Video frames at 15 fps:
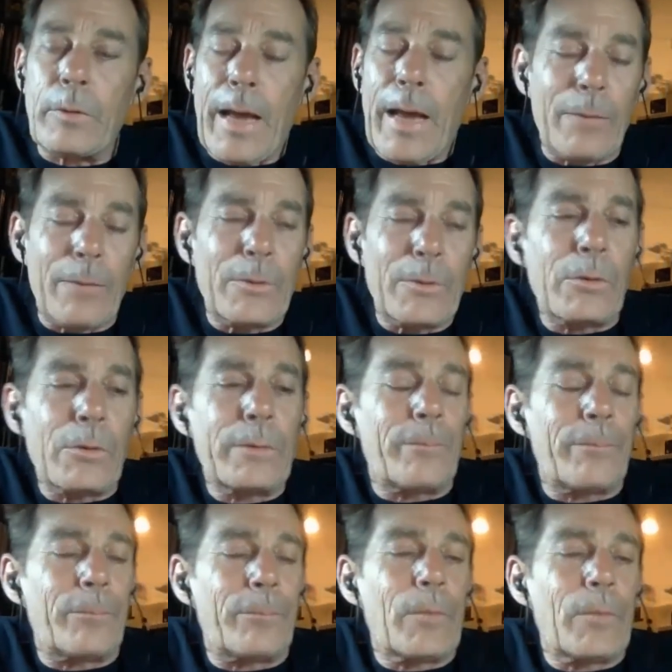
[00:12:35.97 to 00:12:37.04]
I, I was on
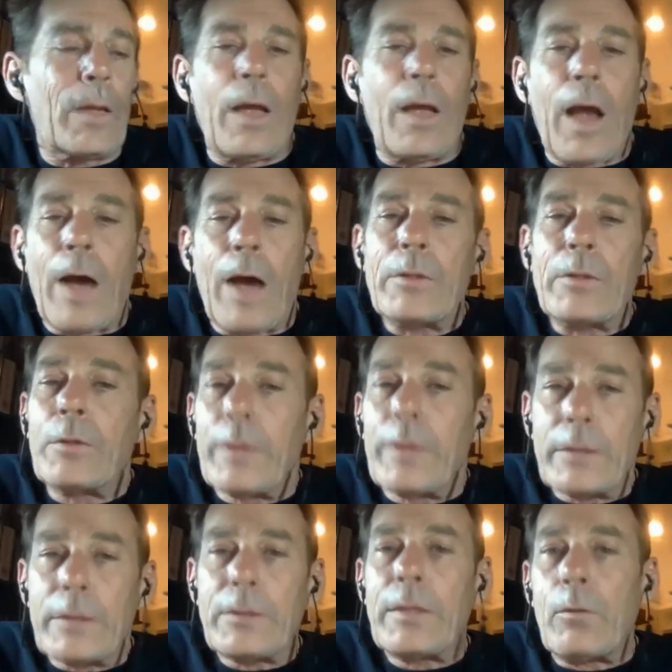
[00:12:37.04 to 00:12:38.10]
I was on
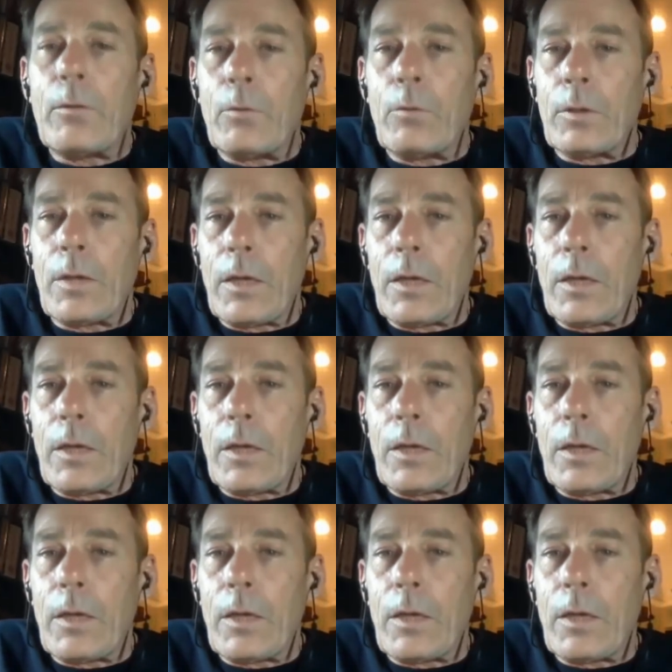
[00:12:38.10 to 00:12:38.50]
this network,